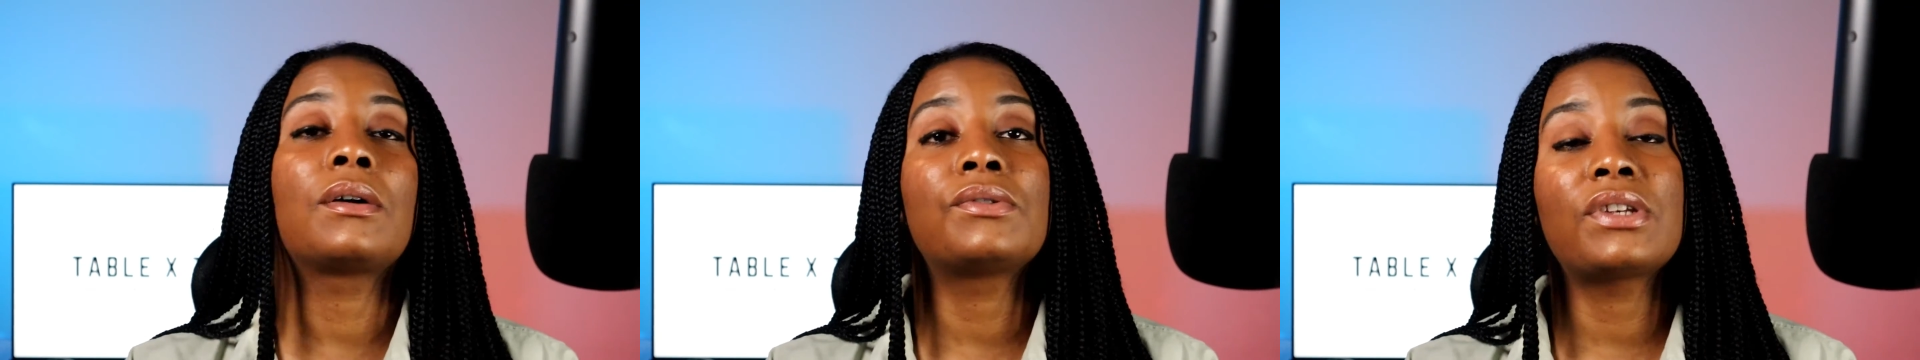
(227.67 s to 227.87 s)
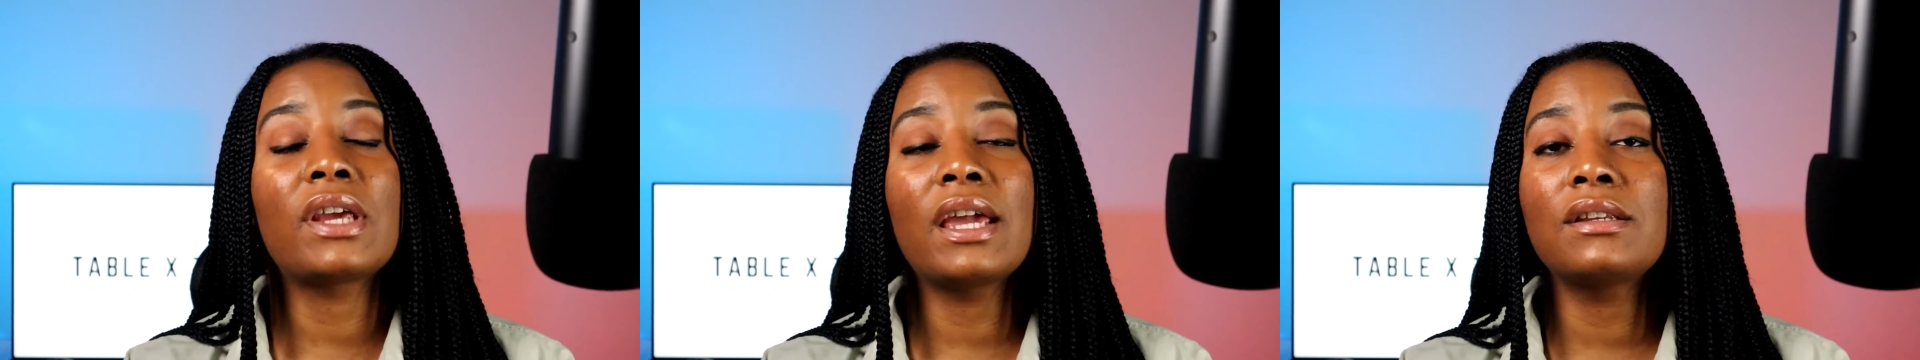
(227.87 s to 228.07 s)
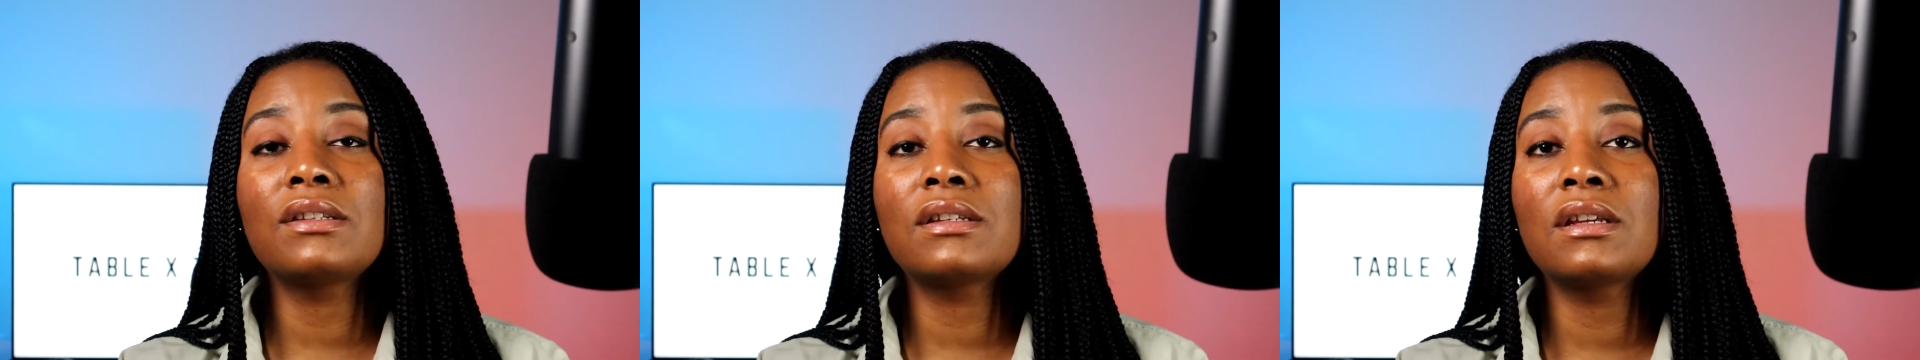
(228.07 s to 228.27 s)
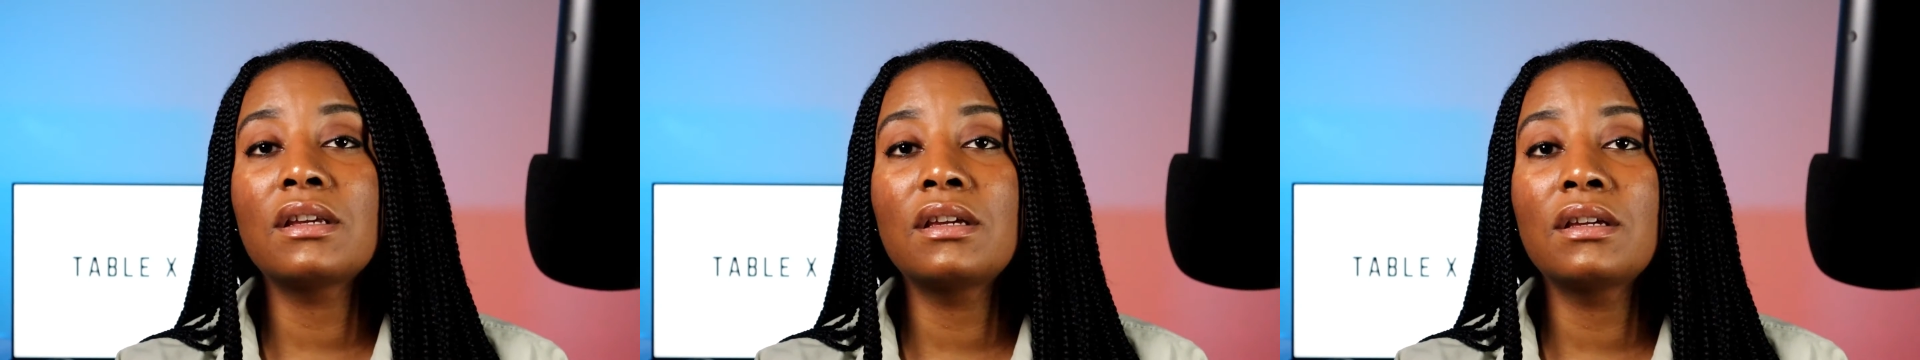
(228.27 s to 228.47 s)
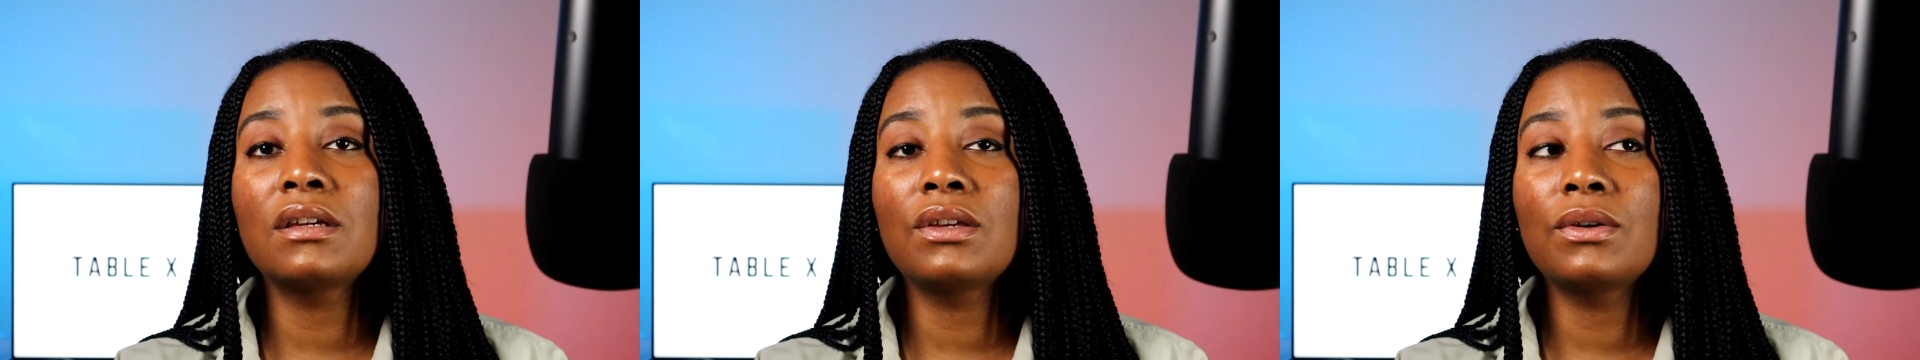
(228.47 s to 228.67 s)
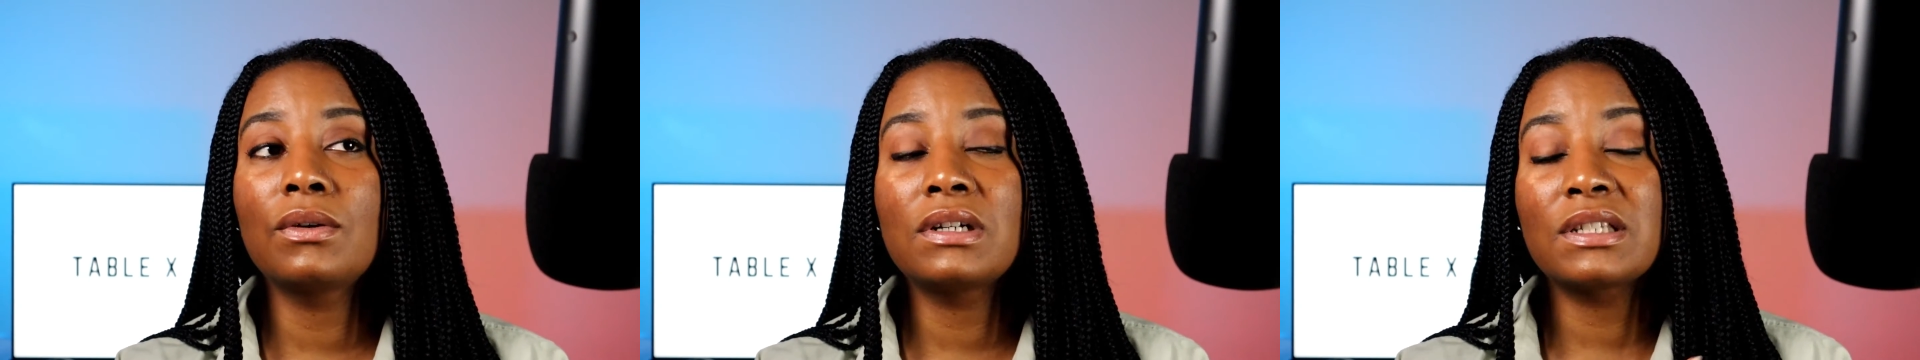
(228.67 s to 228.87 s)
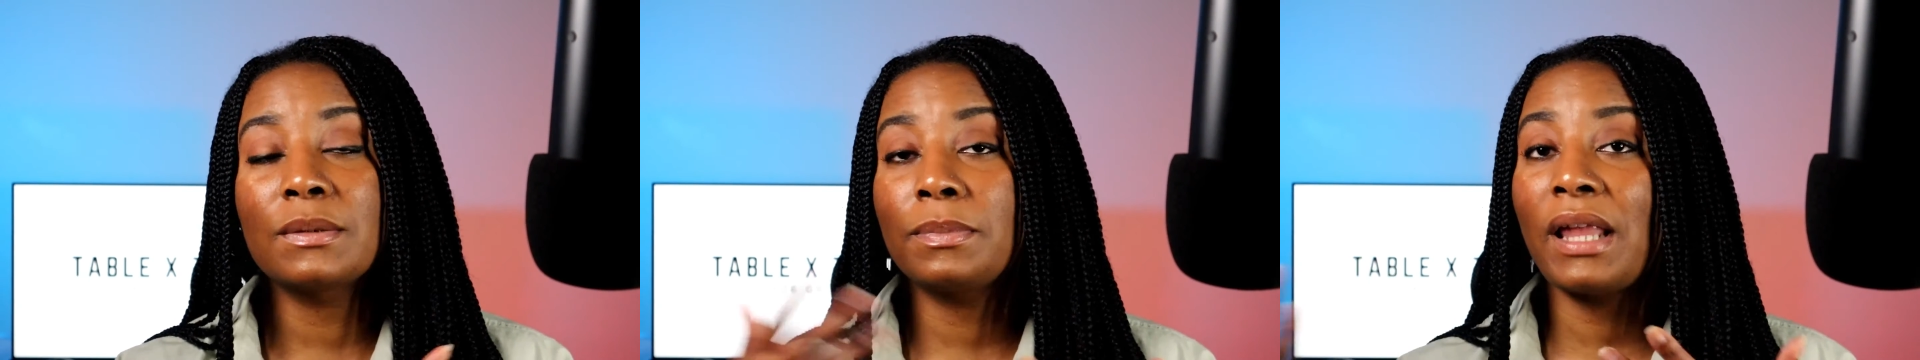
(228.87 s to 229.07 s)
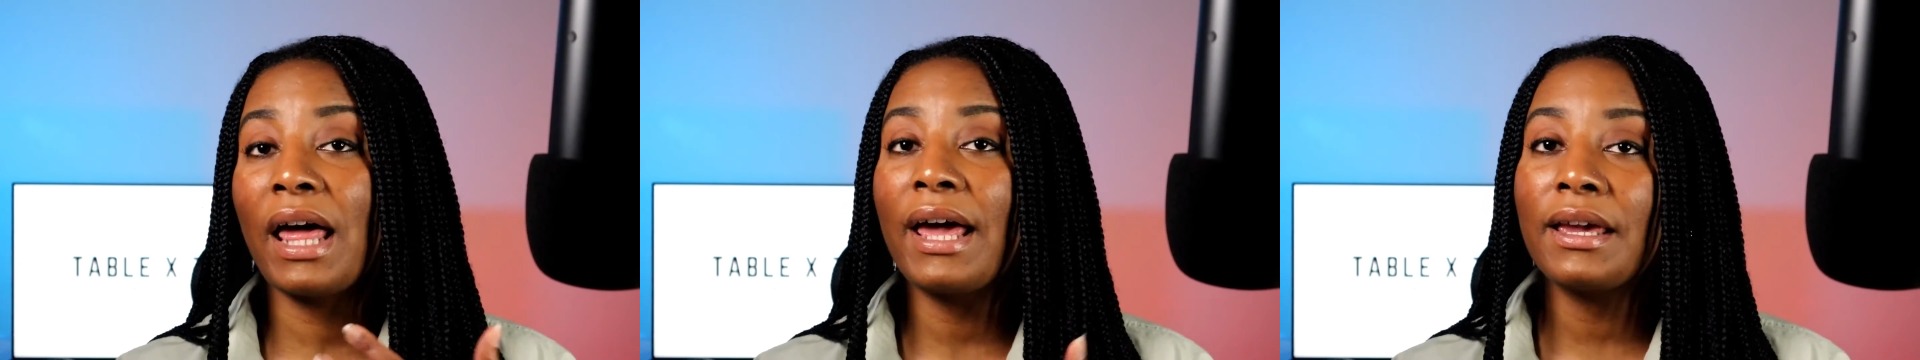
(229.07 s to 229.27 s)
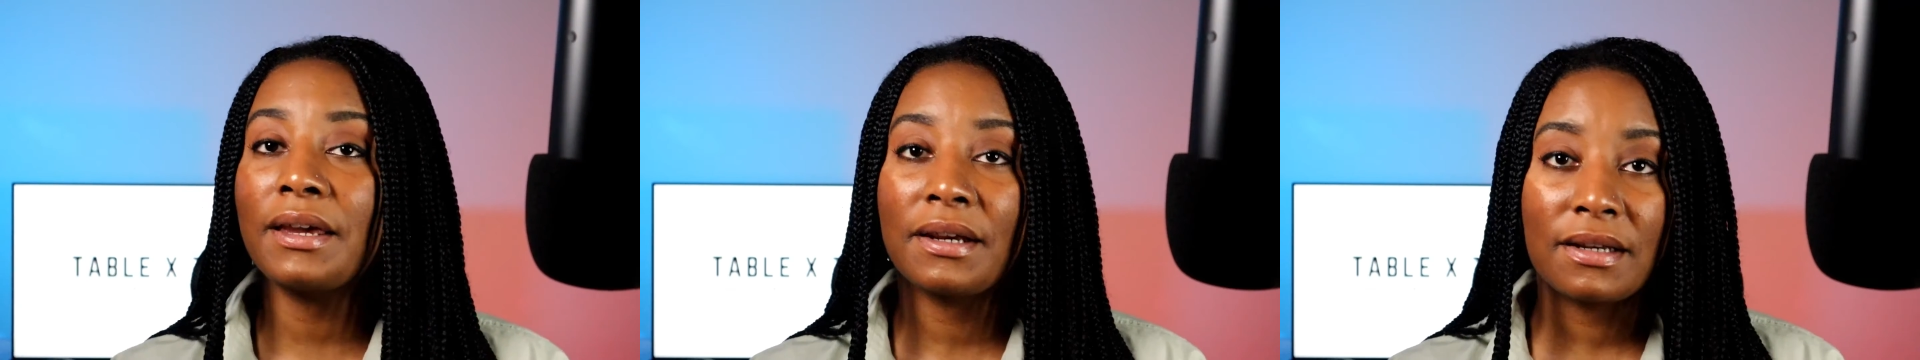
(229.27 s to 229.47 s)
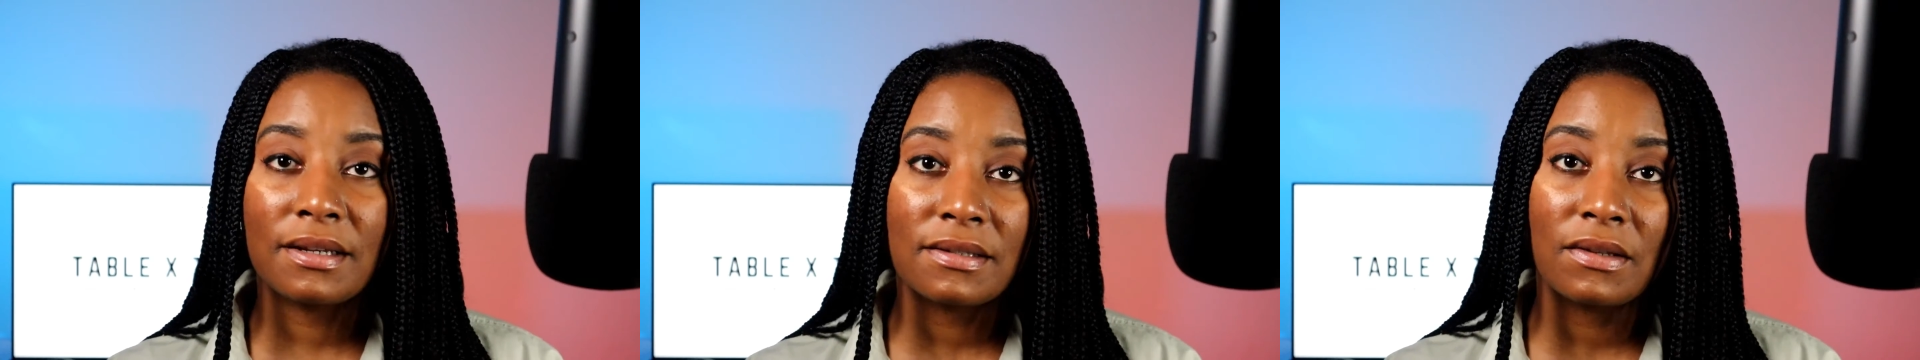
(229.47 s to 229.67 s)
changing your
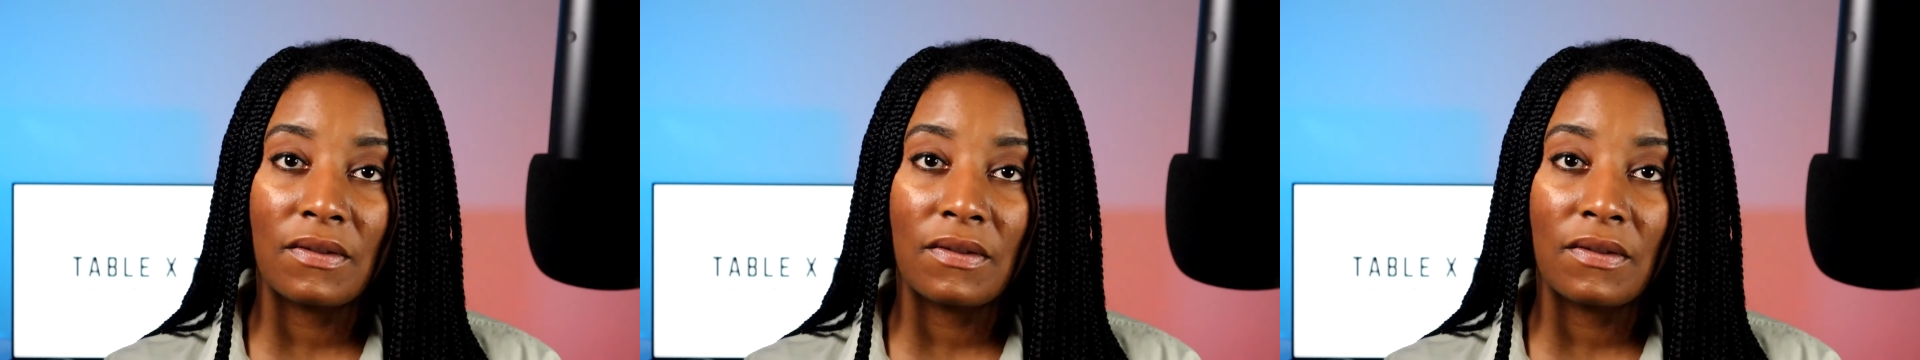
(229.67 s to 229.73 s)
suppliers